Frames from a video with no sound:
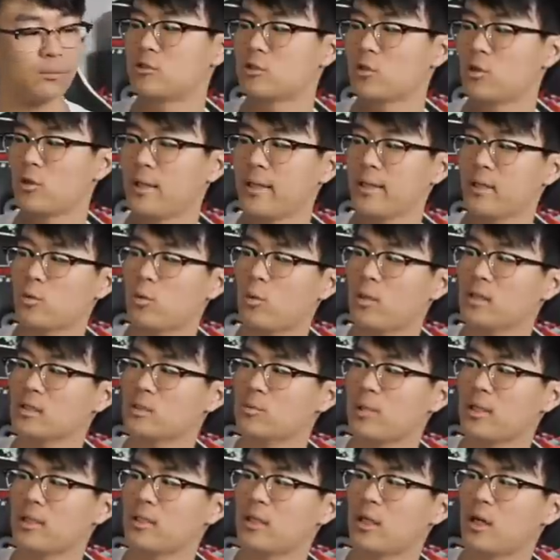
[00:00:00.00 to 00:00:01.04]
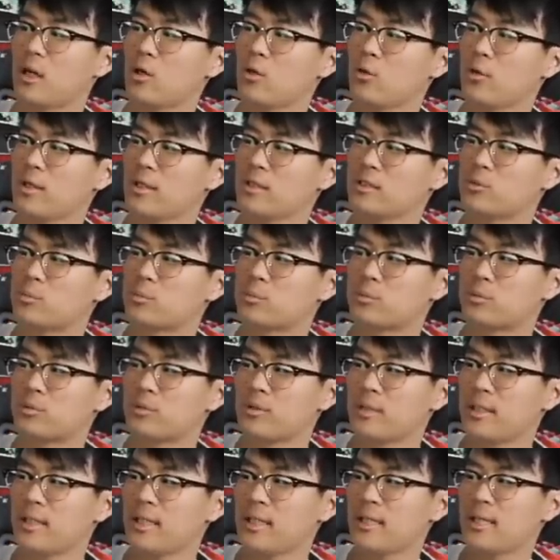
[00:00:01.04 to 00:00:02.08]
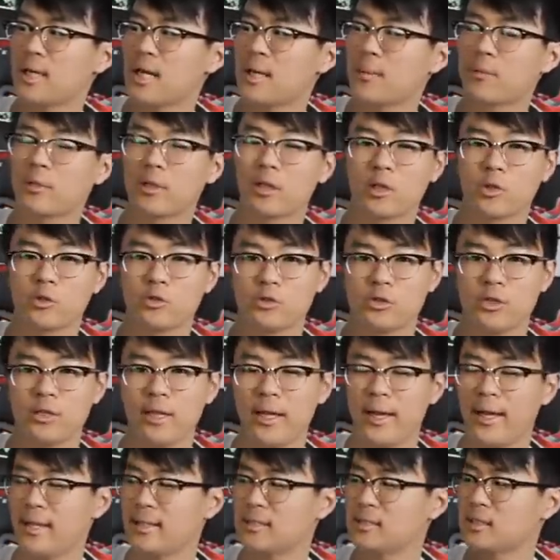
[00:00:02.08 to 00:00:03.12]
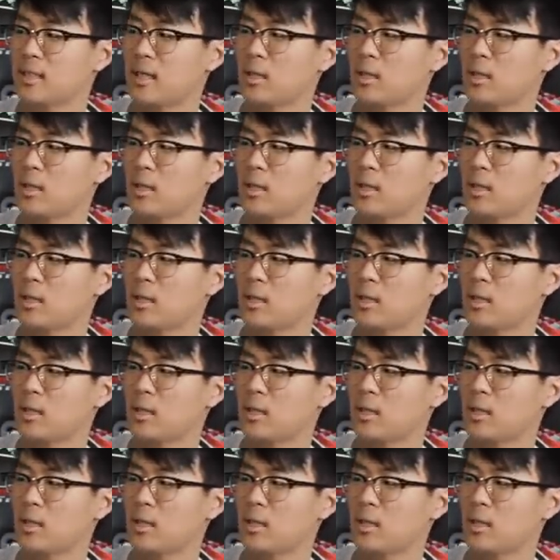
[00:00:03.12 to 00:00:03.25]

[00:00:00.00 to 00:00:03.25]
So lengthwise, my toe is pretty damn close to the edge.